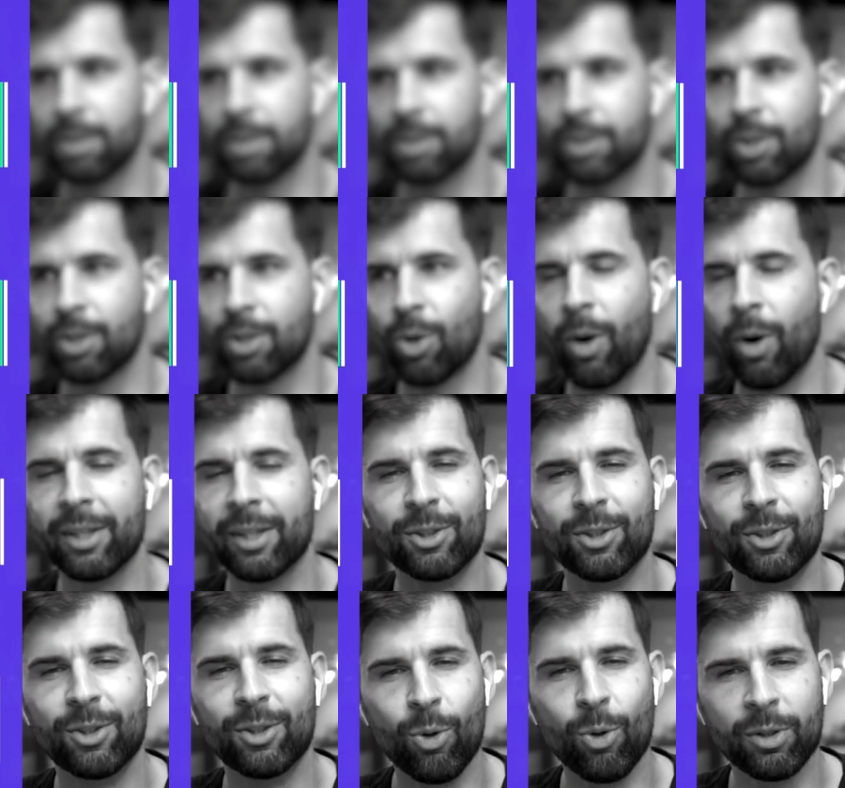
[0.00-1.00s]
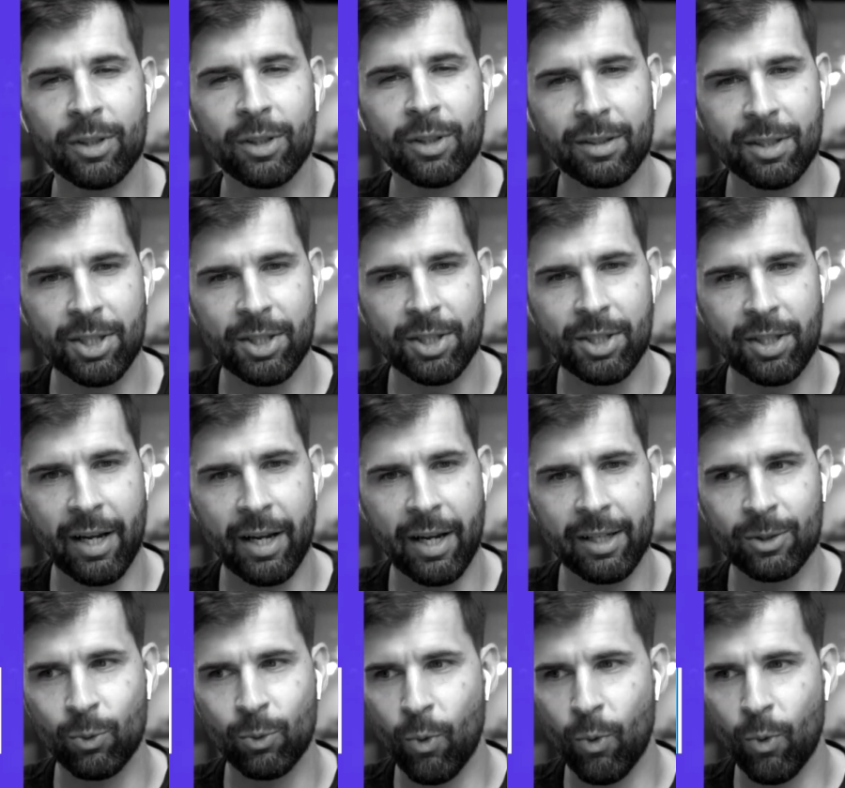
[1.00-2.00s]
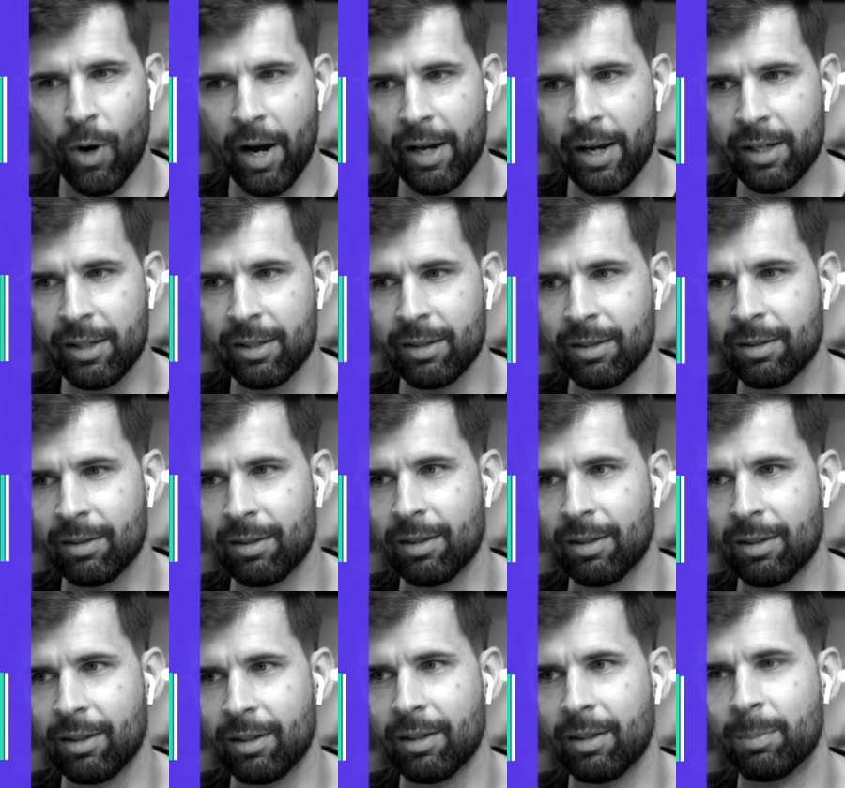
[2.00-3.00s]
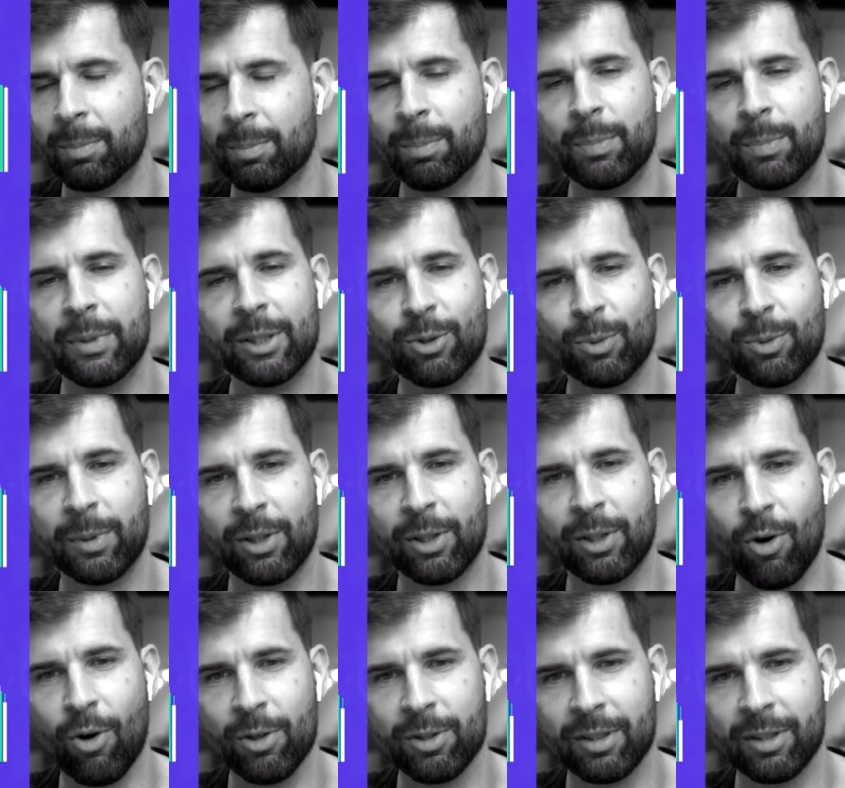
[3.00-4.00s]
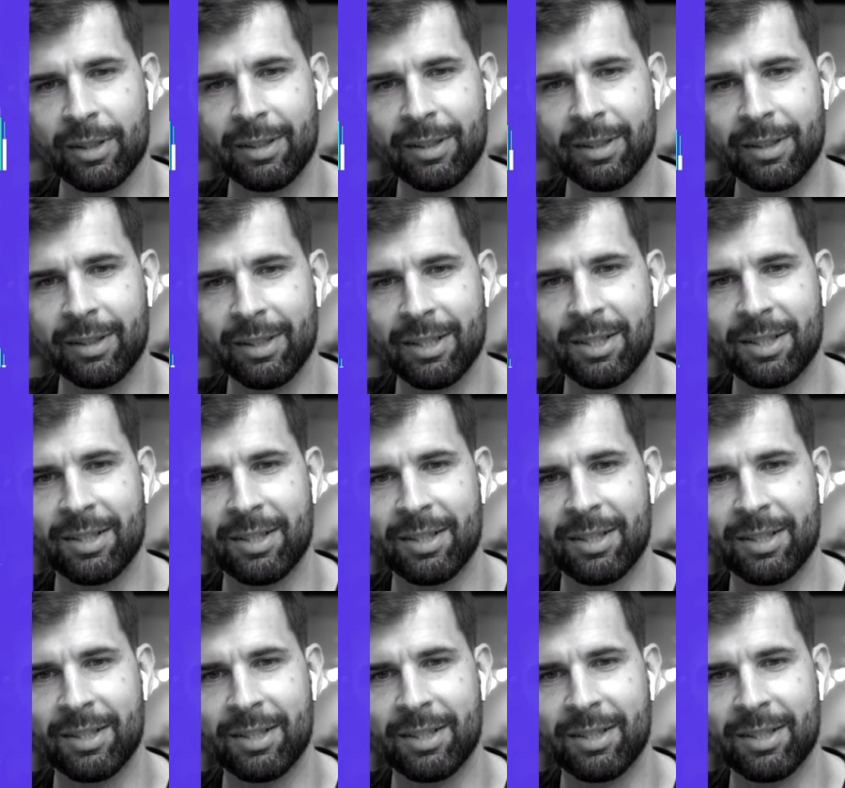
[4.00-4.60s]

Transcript: So I don't understand why B2B content is